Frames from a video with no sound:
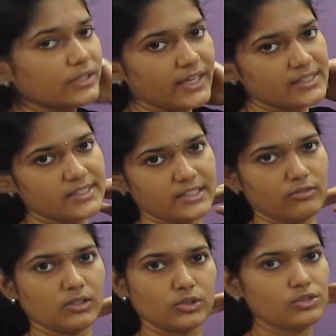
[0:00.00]
x is
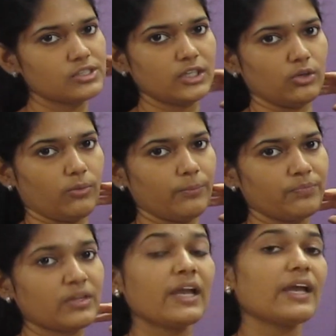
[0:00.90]
equal to 0.
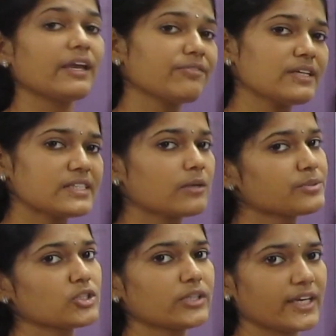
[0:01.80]
If we
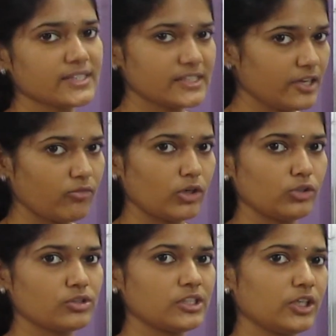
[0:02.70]
substitute x is equal
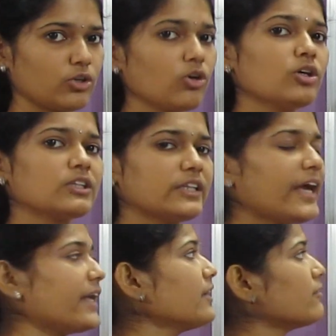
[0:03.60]
to 0,
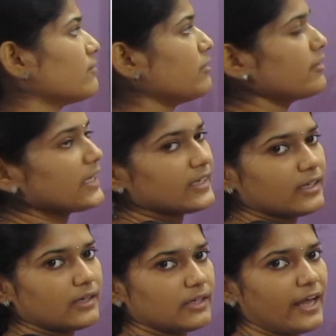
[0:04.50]
then we
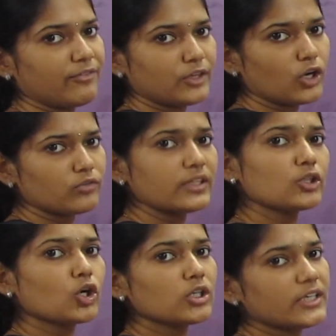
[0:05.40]
will left out with
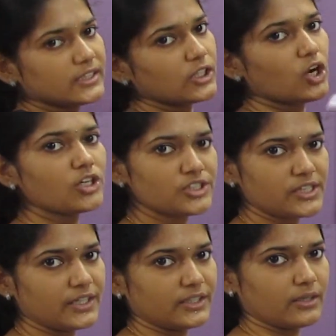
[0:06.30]
only the
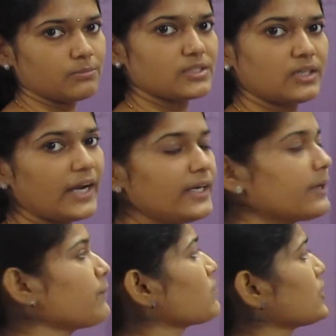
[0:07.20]
constant terms, right?
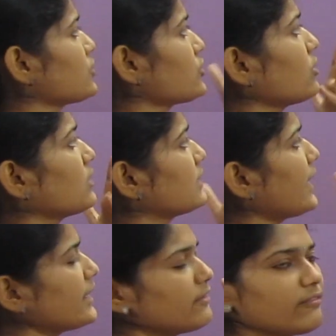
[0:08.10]
So
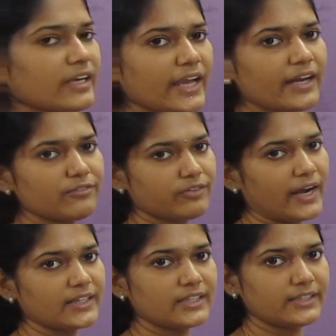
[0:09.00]
then we can
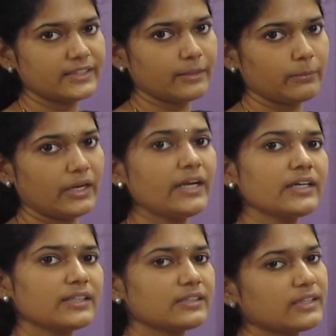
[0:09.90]
find the determinant,
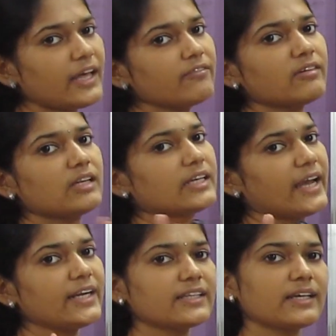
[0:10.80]
then we will
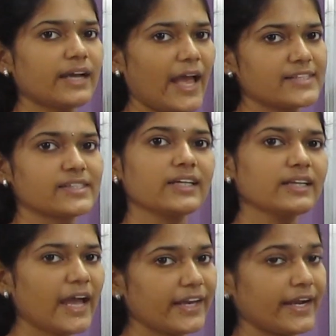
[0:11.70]
get the answer
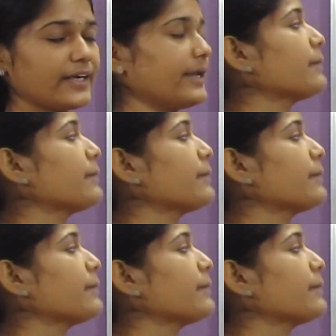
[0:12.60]
directly.